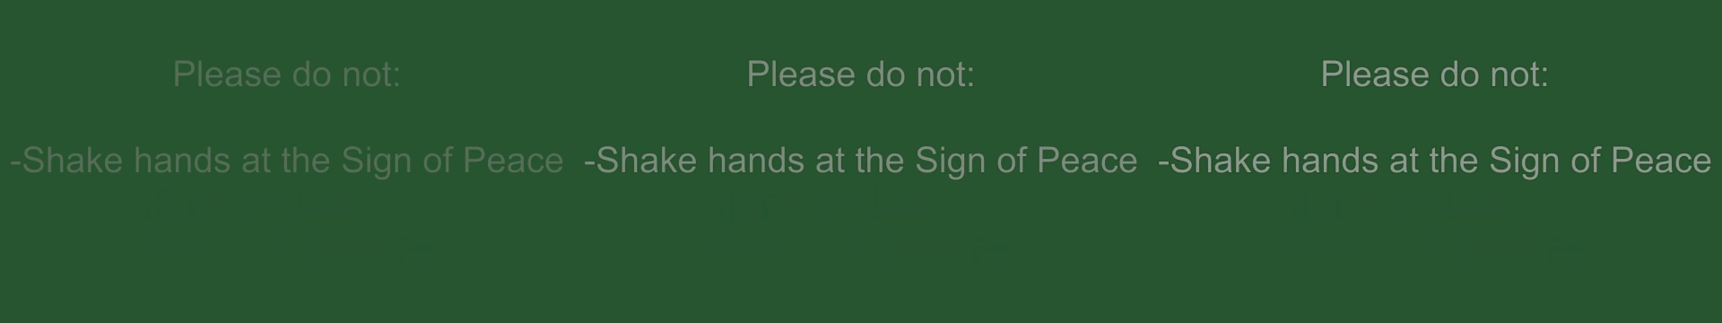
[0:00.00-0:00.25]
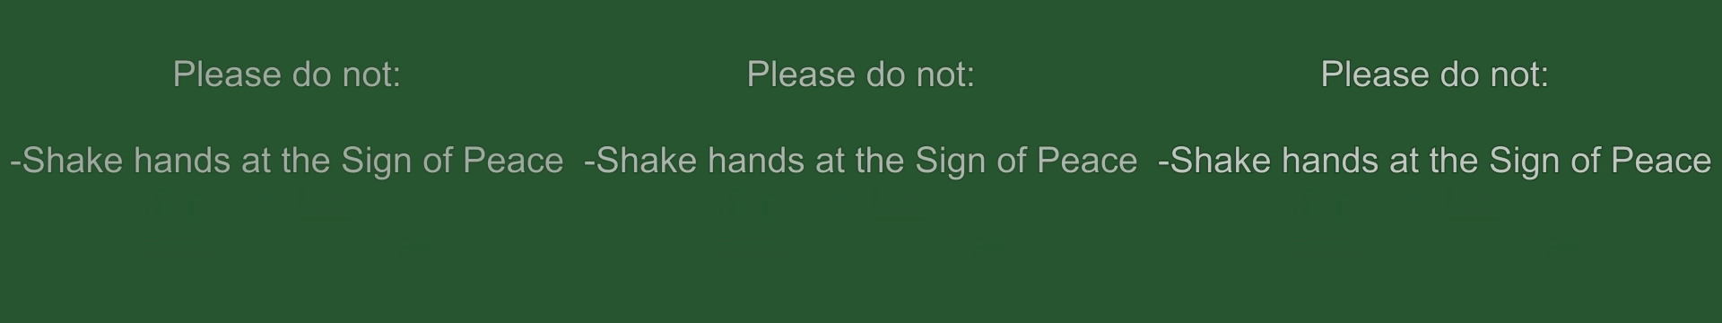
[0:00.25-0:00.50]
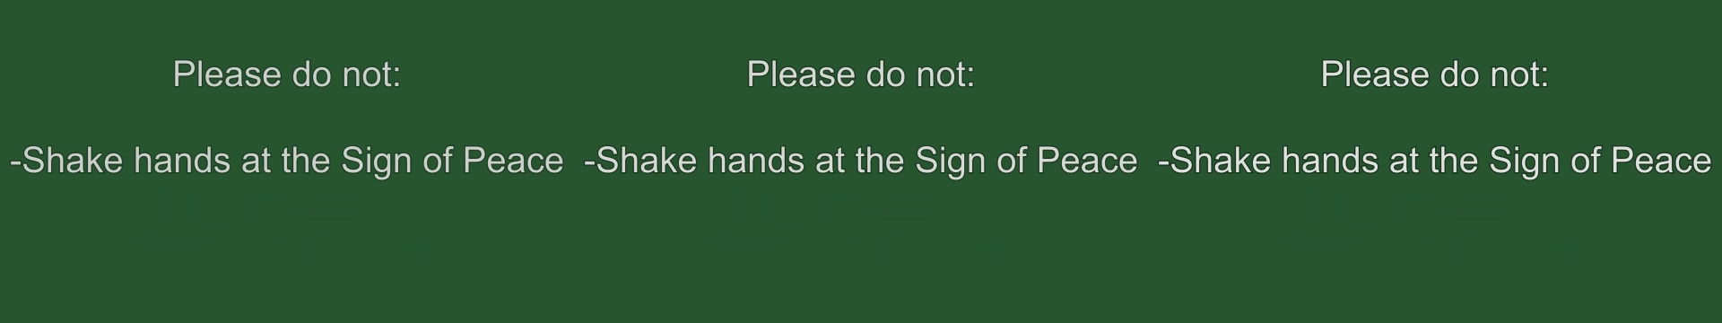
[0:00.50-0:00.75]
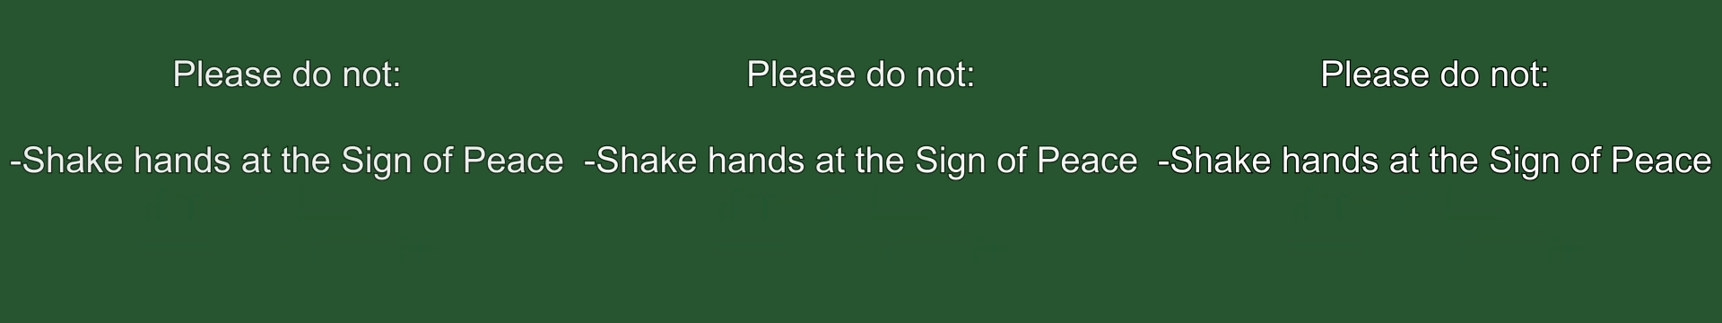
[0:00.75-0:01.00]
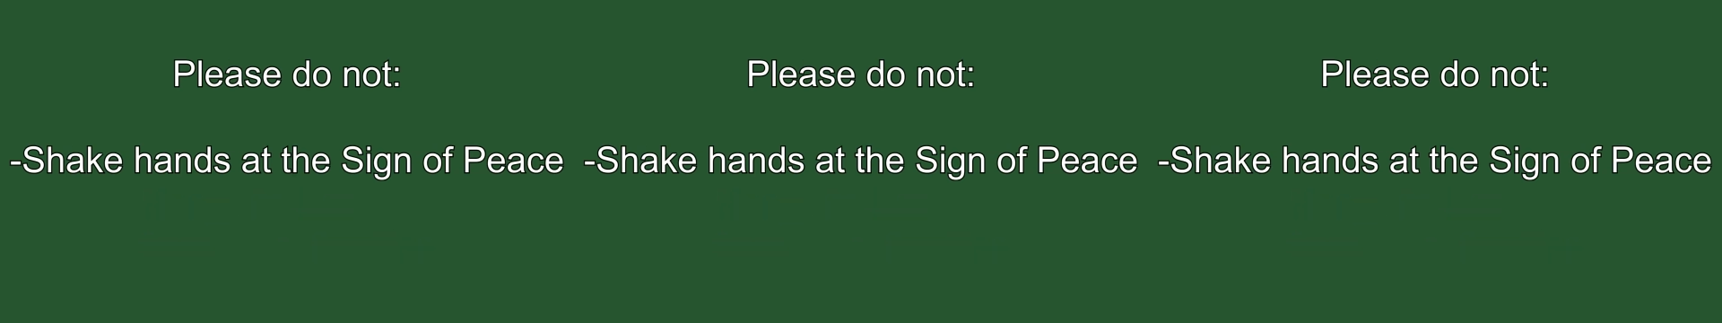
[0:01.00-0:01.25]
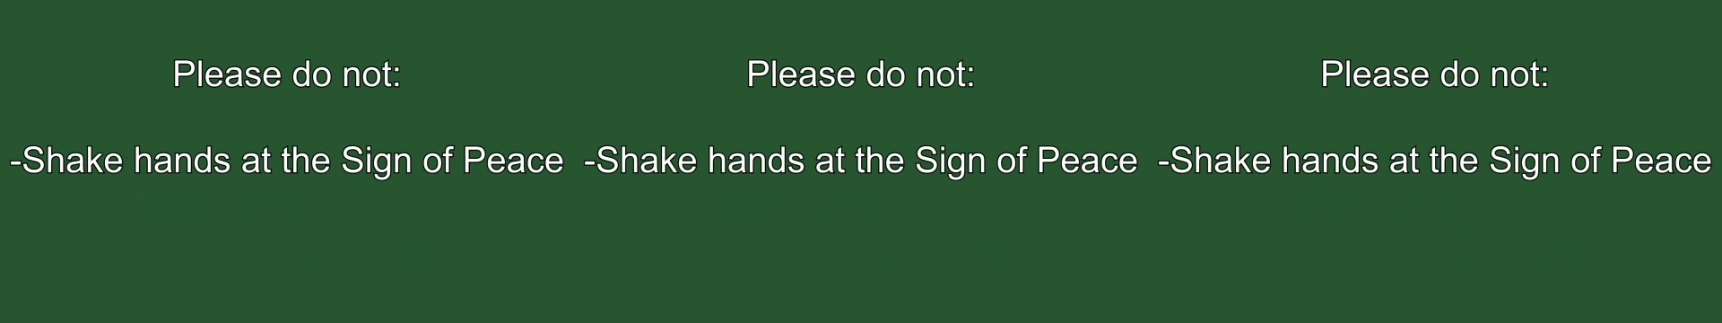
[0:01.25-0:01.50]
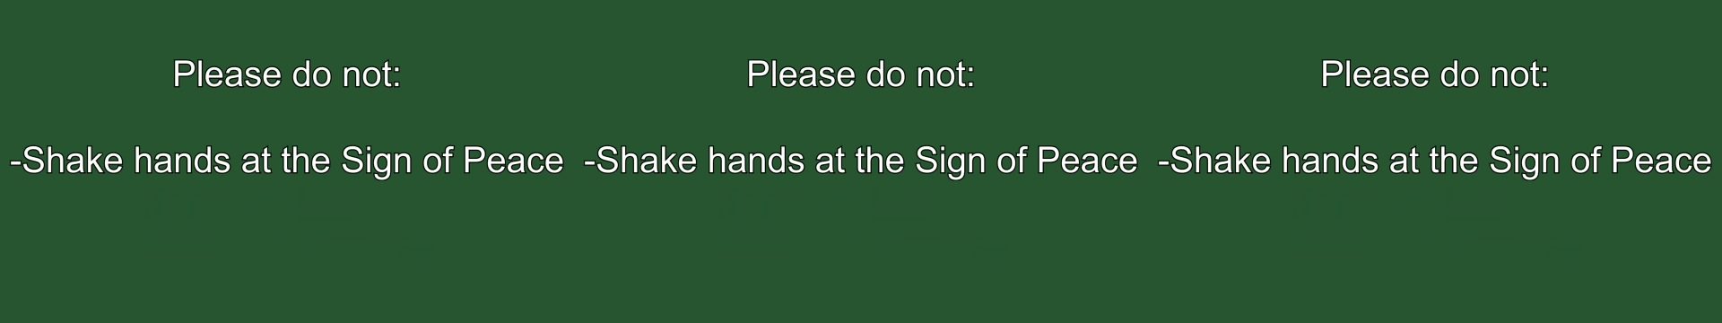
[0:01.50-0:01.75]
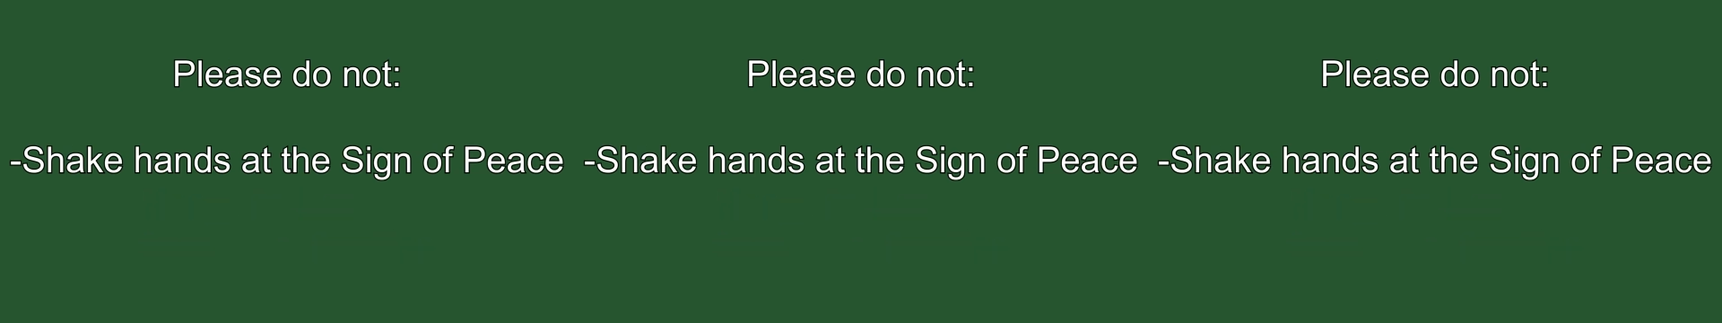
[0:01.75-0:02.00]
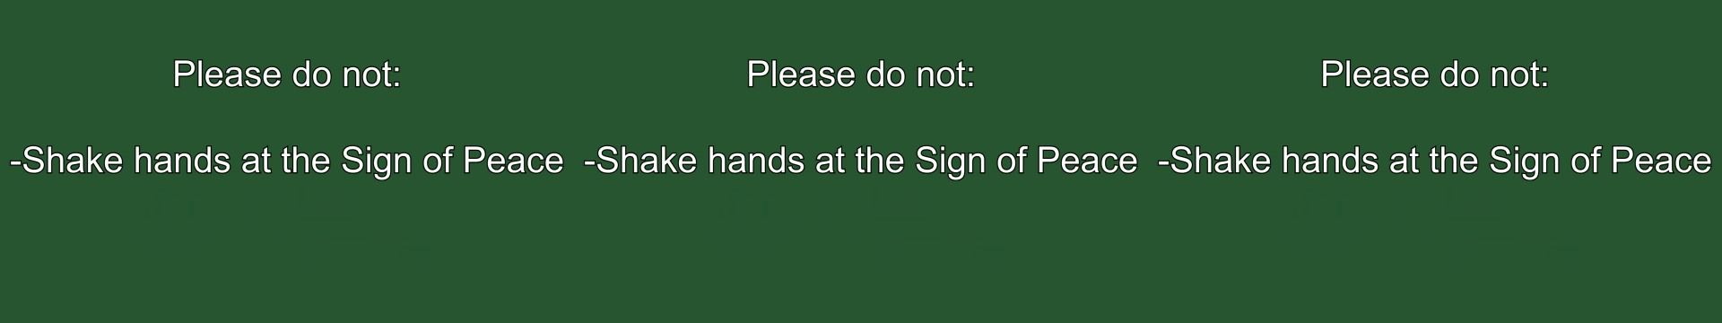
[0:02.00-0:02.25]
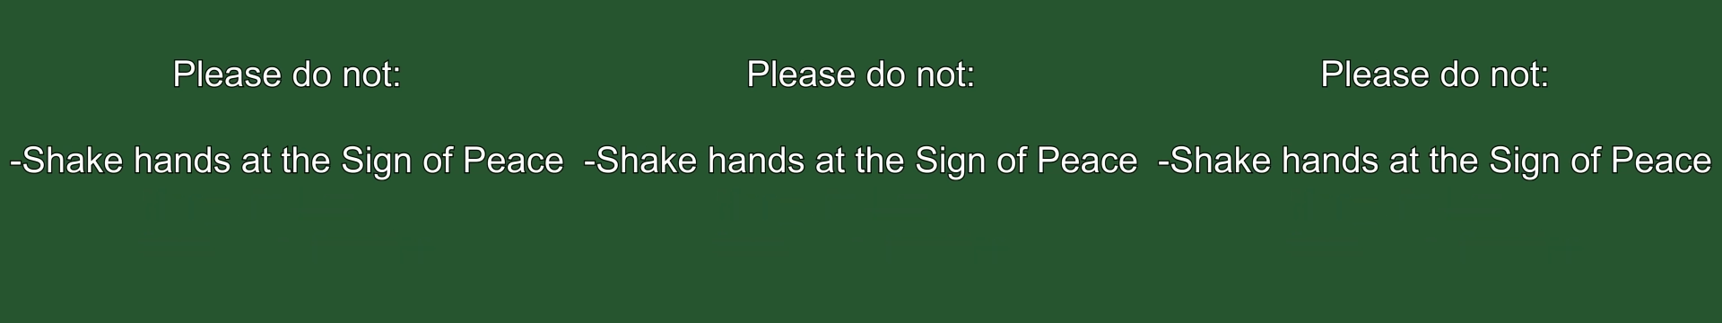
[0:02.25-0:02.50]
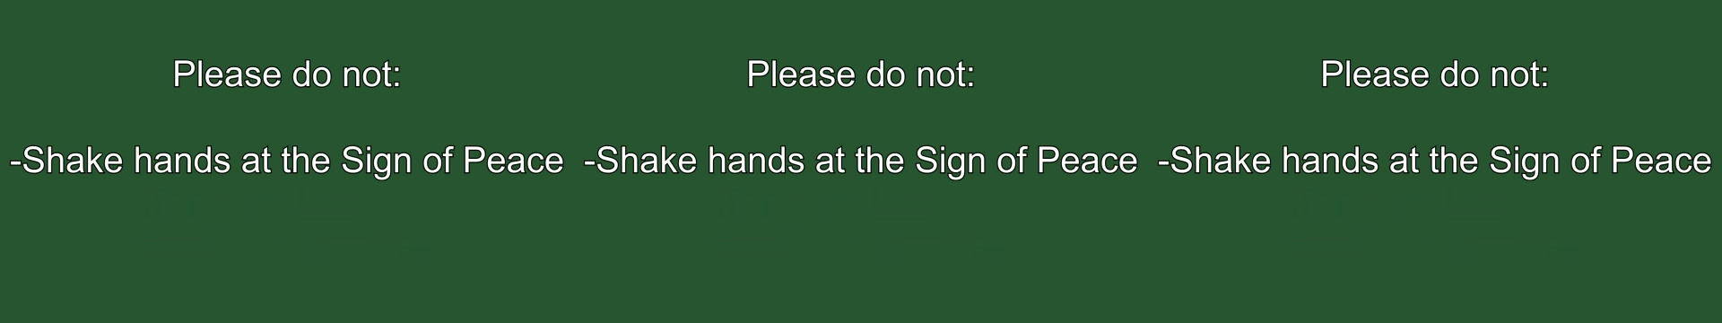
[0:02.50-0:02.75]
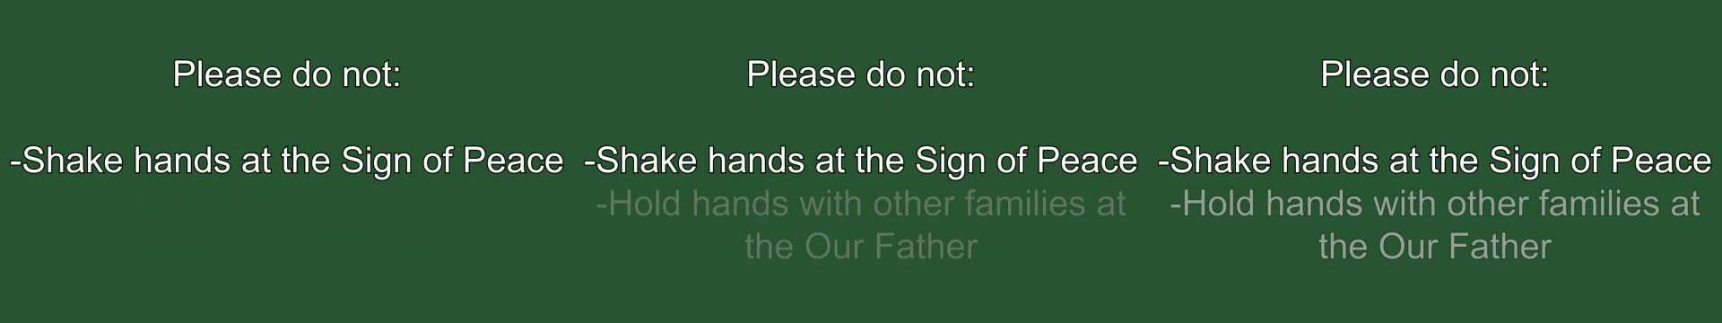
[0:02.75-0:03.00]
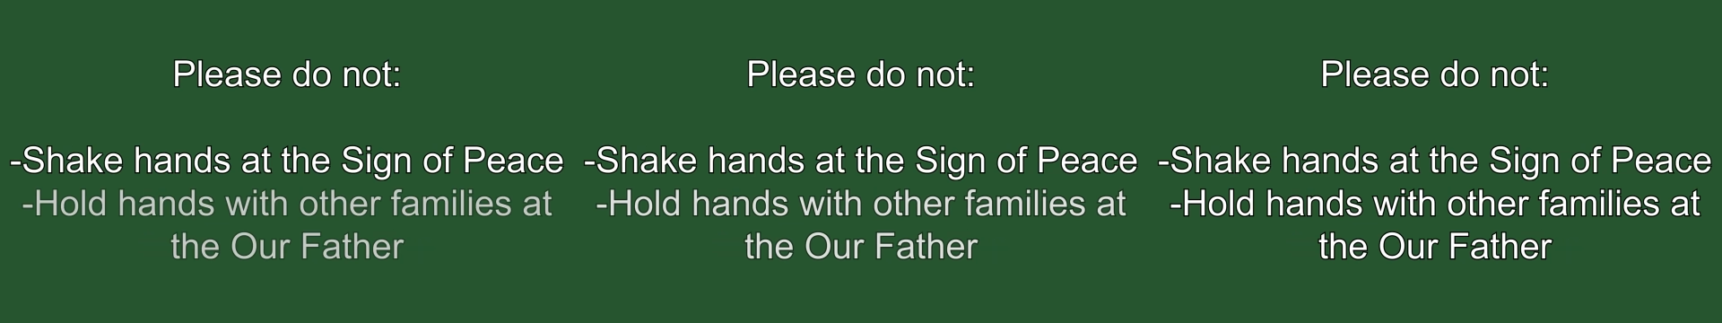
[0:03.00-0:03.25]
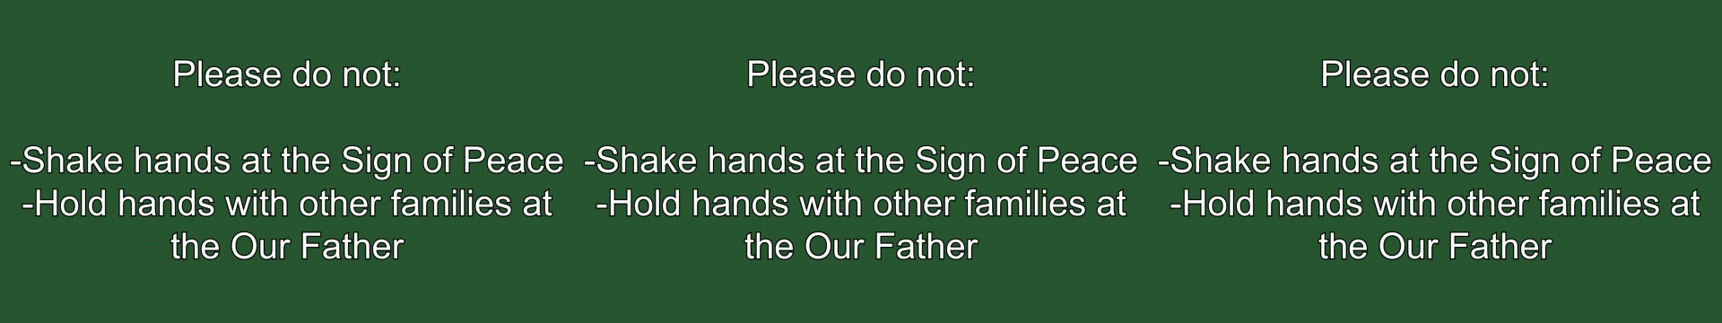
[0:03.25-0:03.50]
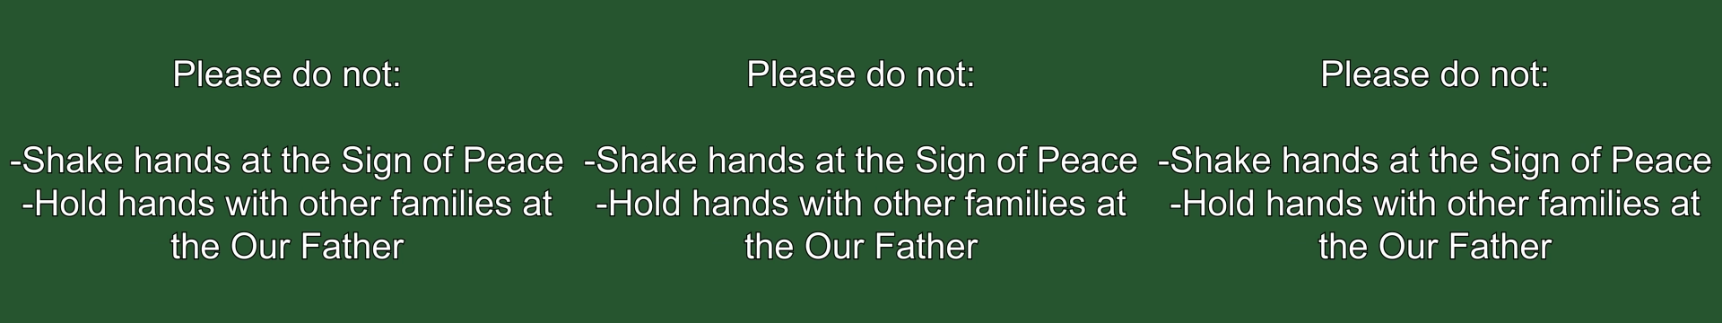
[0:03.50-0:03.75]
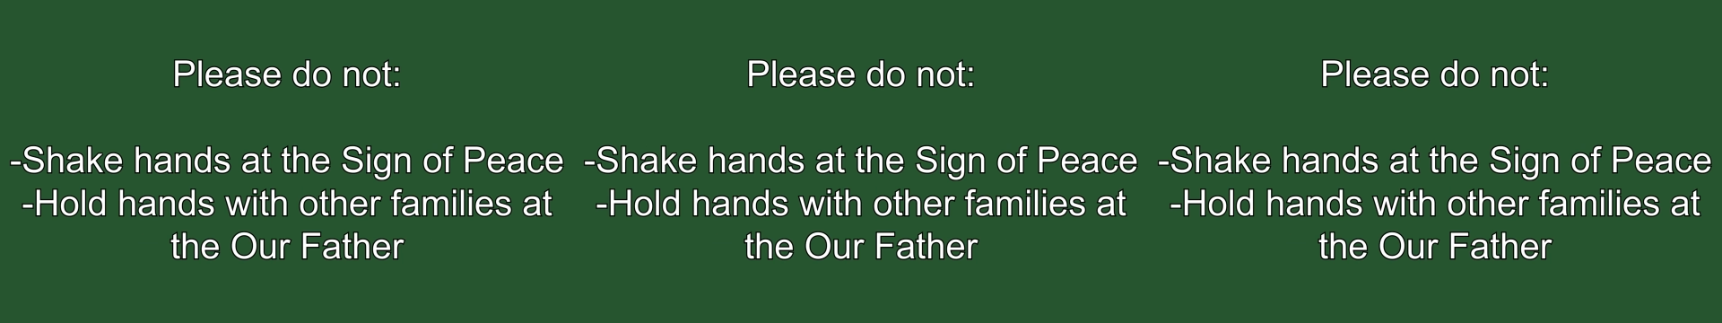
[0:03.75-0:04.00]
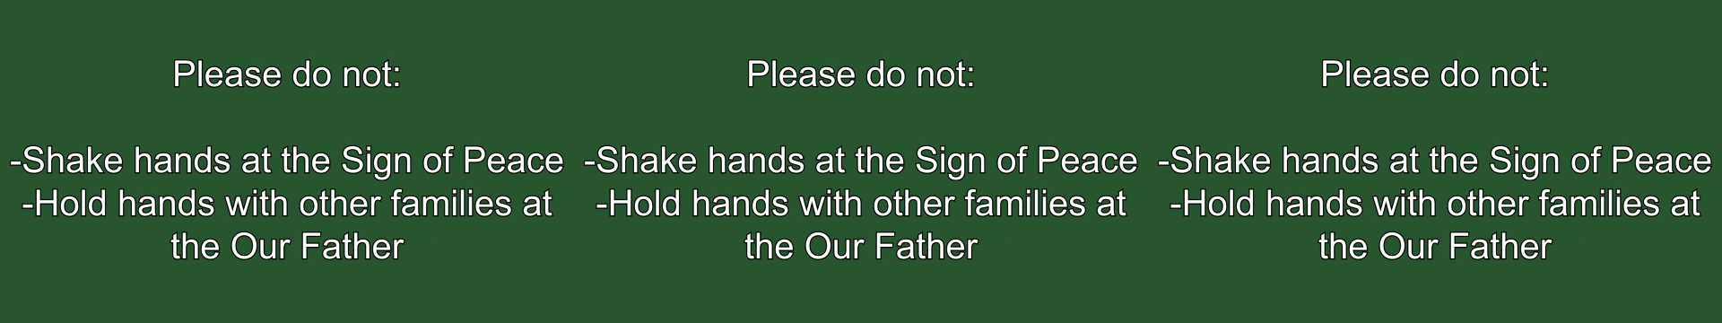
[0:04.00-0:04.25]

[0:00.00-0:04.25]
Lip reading: (no speaker visible)